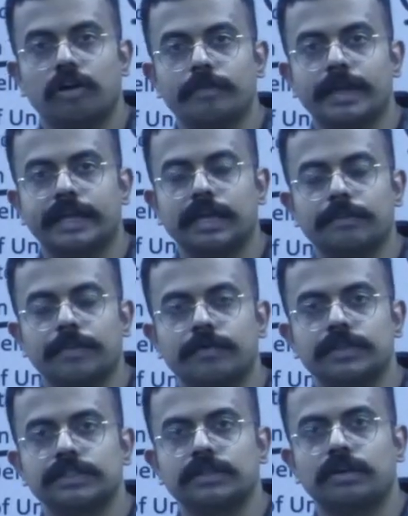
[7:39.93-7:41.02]
law making
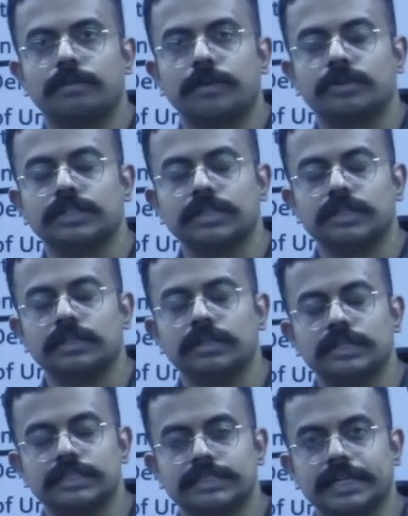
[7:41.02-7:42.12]
powers among the
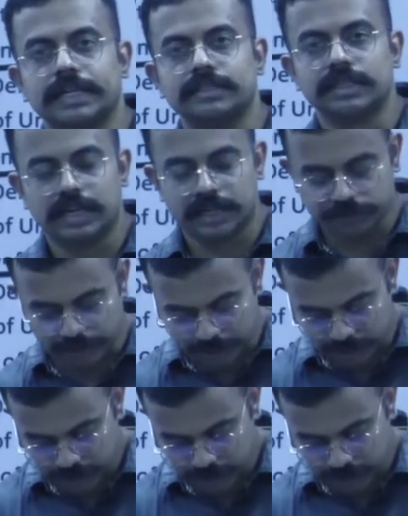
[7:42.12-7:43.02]
states as well